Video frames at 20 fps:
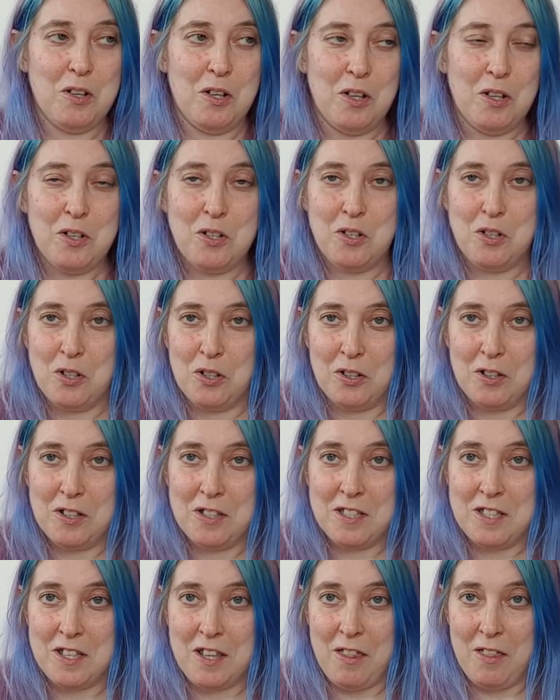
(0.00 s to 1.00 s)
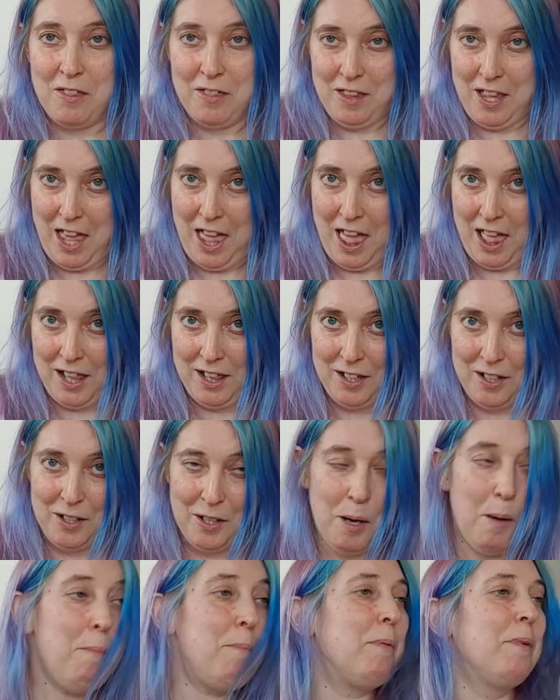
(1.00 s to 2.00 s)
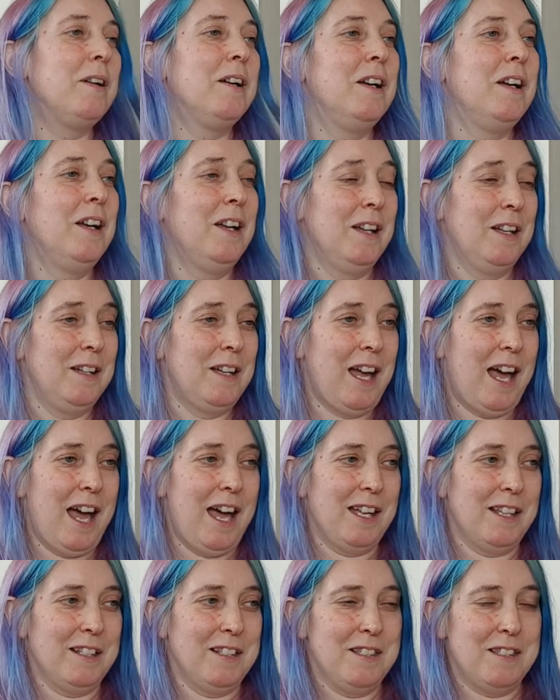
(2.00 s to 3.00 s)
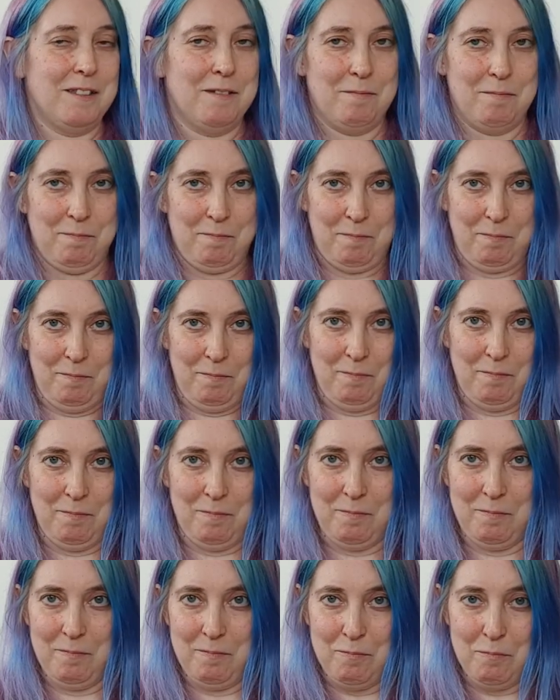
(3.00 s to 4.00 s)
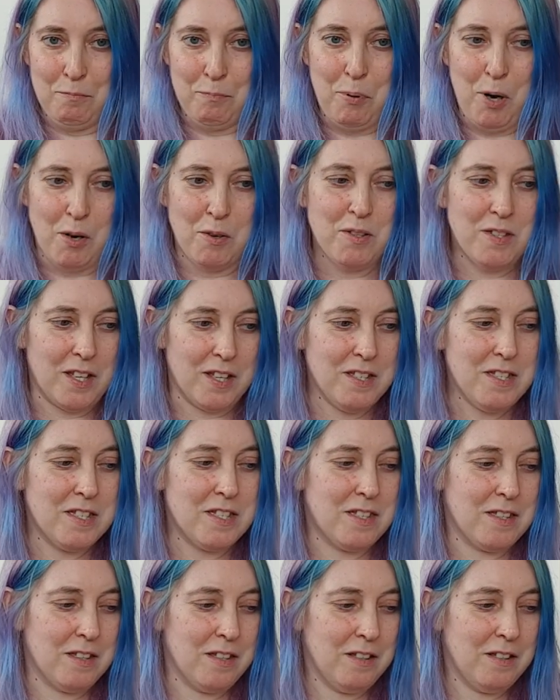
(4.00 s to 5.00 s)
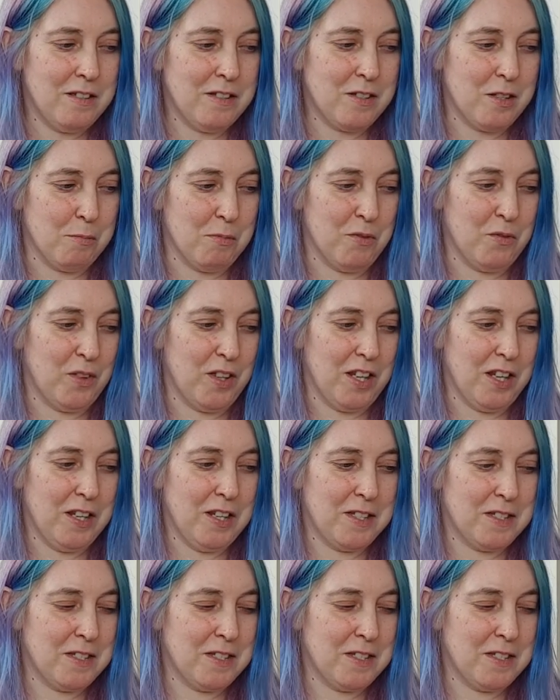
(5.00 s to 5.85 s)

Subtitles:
to shut the hell up and process some of the